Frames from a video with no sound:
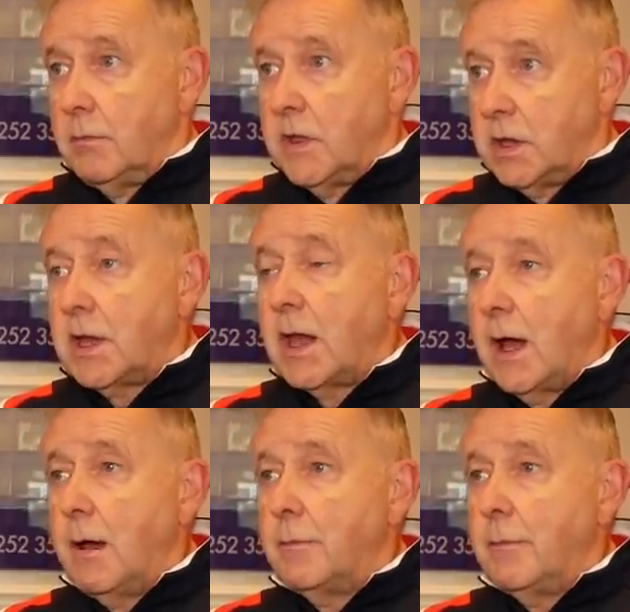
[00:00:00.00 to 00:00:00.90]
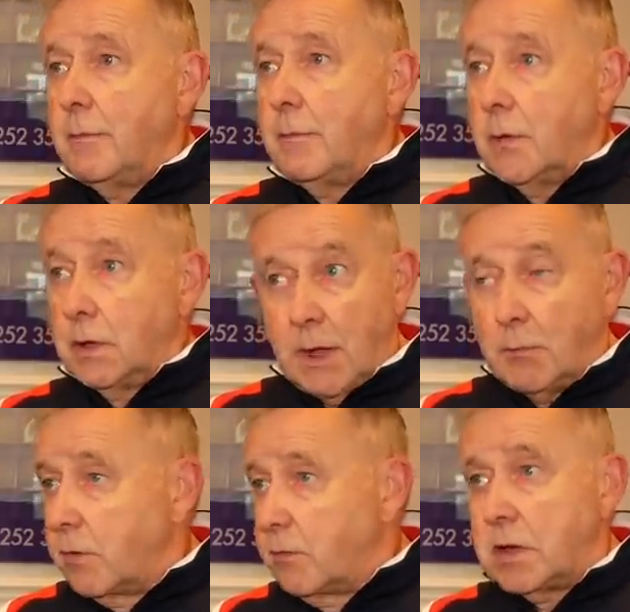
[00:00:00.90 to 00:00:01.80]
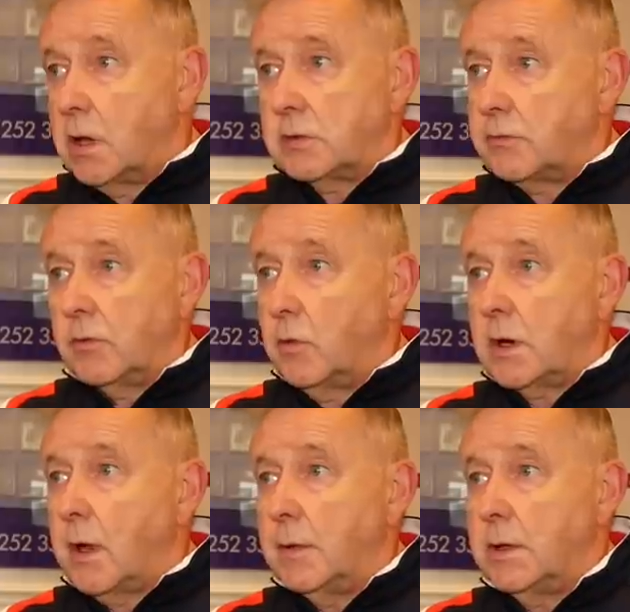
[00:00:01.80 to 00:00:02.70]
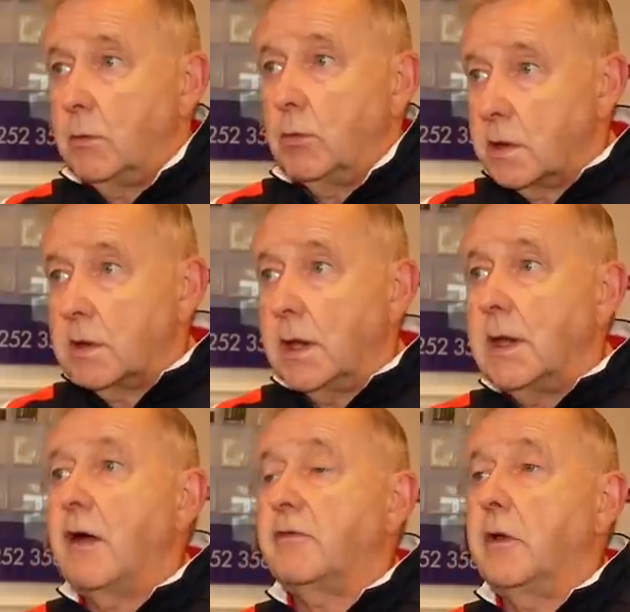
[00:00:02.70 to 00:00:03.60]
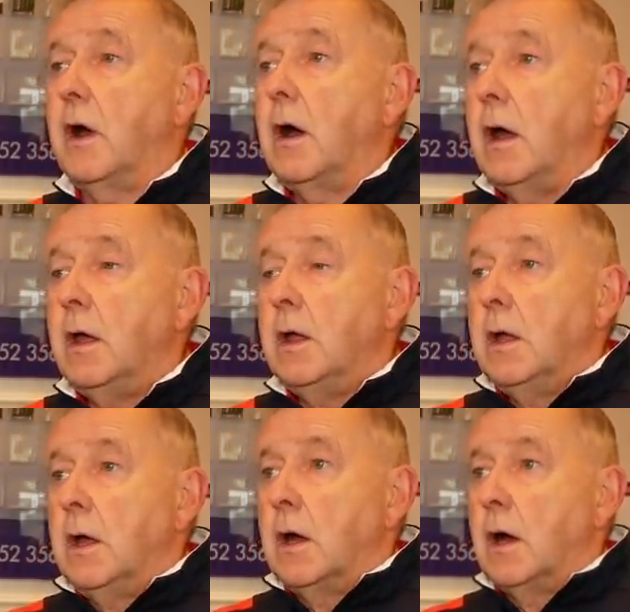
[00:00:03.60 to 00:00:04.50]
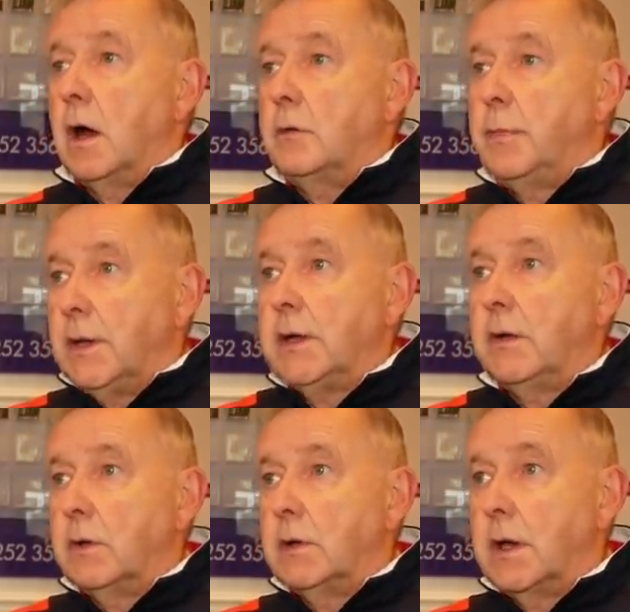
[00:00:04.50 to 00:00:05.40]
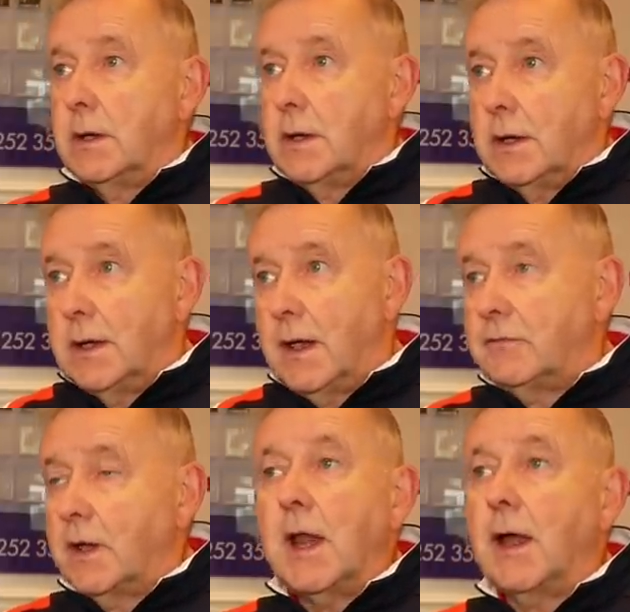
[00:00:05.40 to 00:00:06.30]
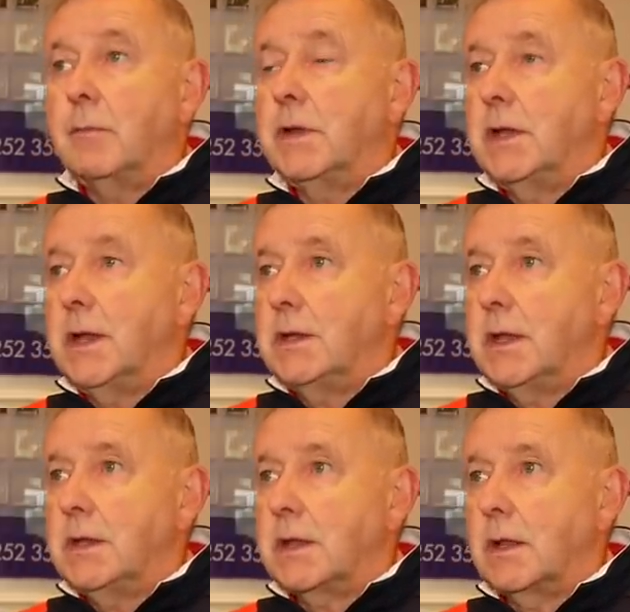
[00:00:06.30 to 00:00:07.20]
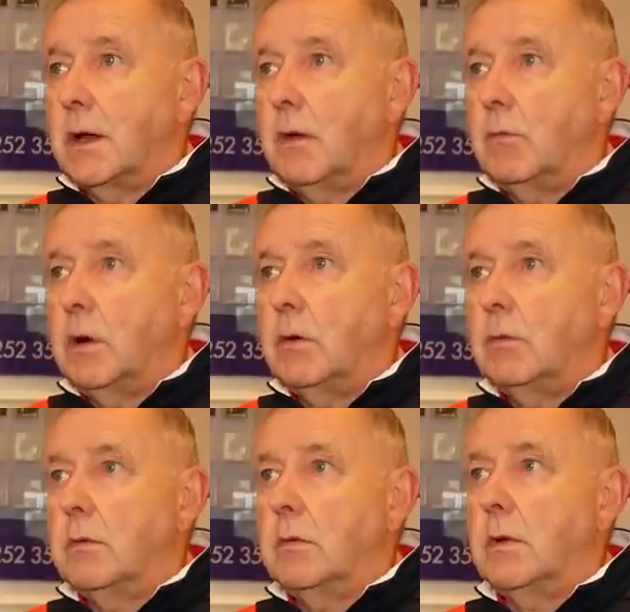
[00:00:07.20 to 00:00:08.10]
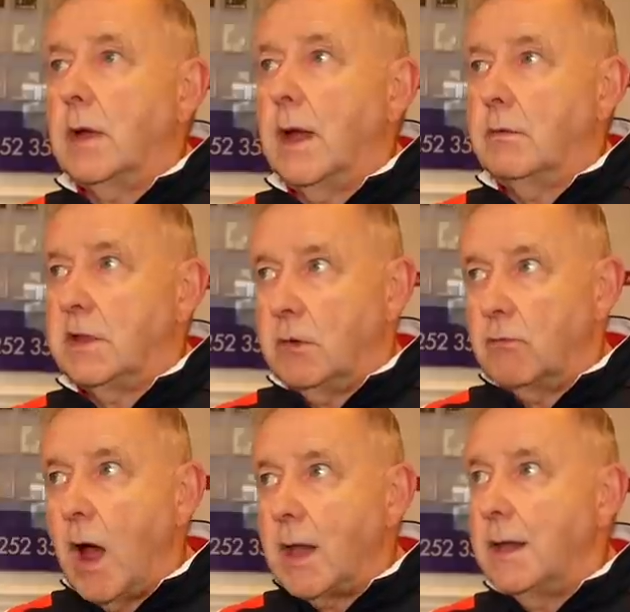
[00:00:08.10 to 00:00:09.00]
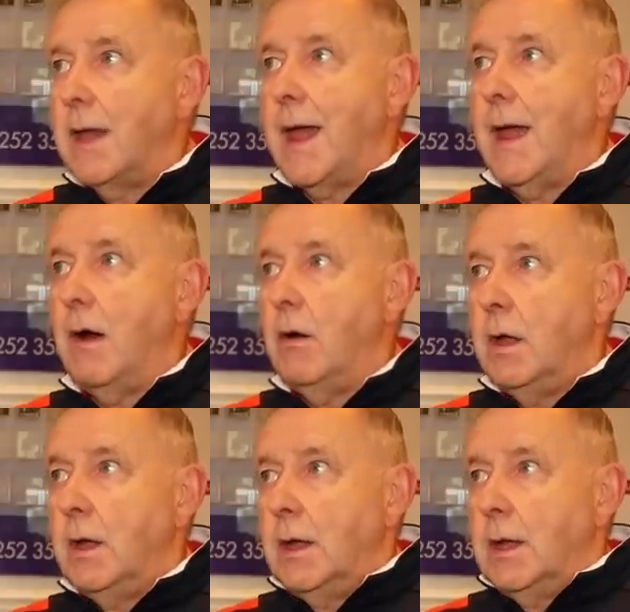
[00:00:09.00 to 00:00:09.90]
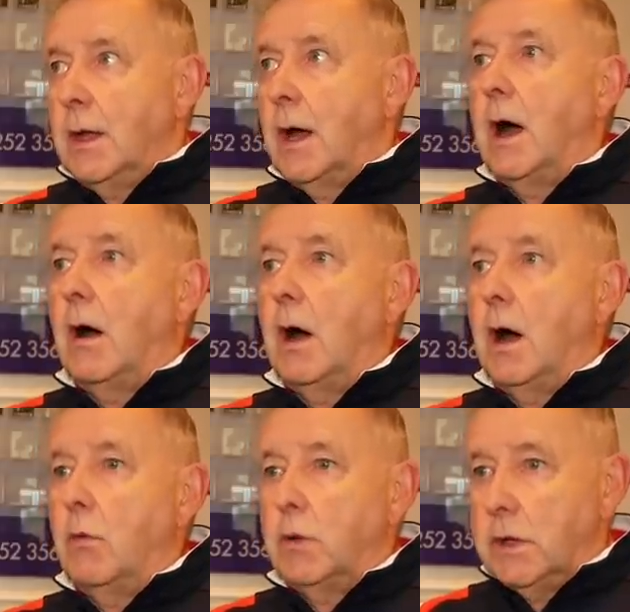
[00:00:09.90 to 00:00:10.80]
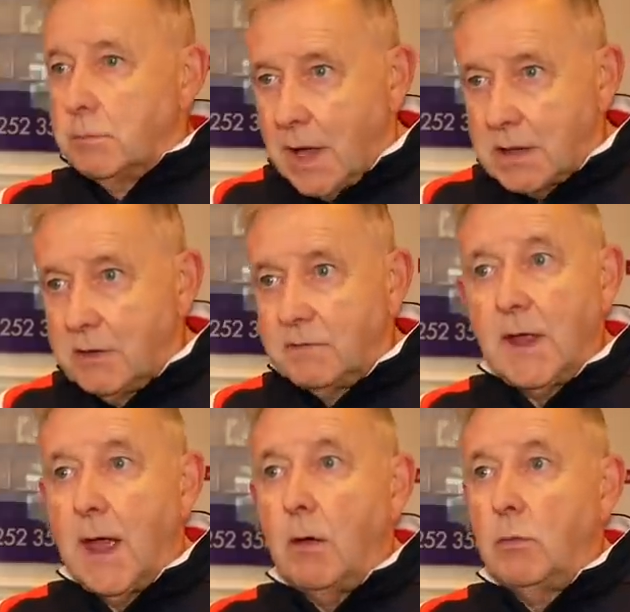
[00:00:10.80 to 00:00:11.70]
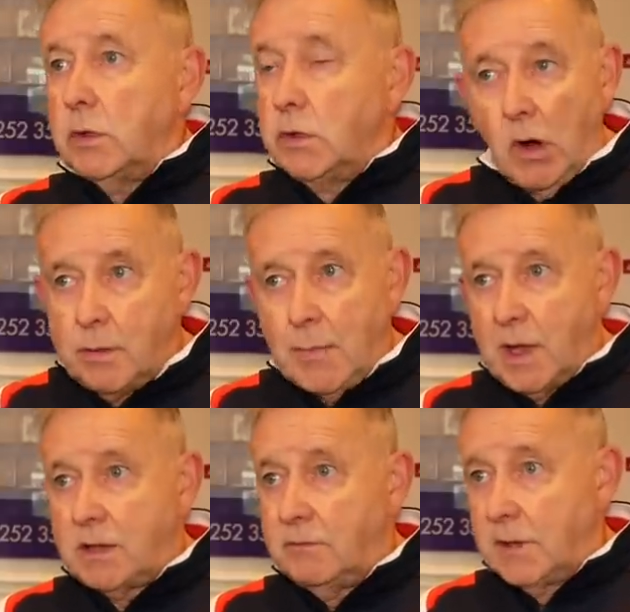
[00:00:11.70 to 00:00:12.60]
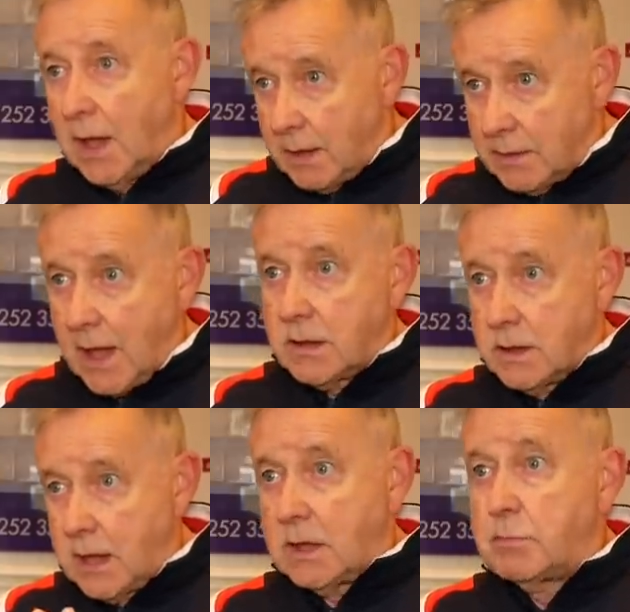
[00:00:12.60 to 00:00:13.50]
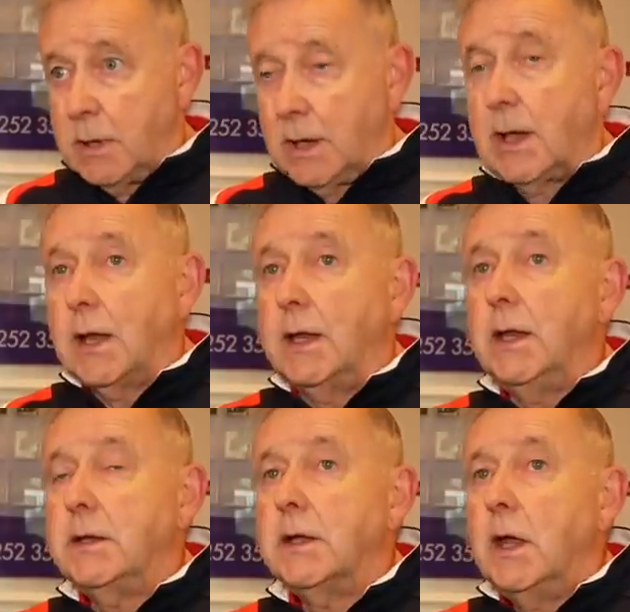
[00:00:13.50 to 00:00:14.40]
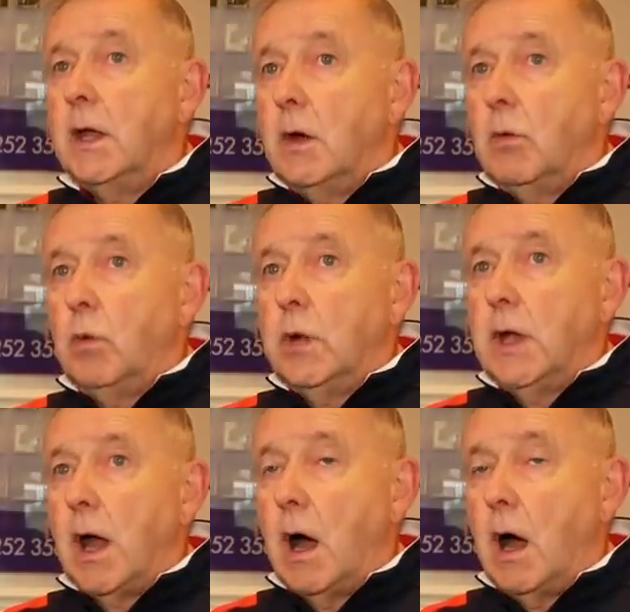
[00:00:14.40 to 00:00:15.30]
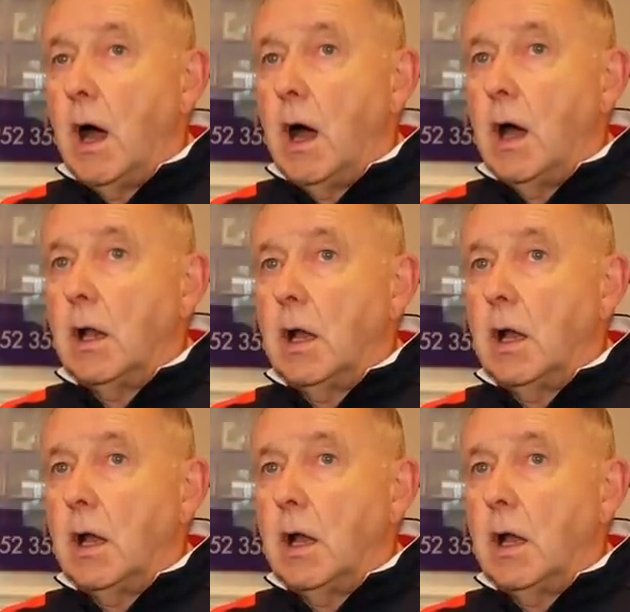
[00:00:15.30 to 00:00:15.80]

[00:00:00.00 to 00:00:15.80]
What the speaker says: This club, I'd done my research before I come in, it wasn't enough that I'd been here and loved the club. It's like, well, how is it run? How are we in massive debt? We're not in massive debt, that's been cleared. We are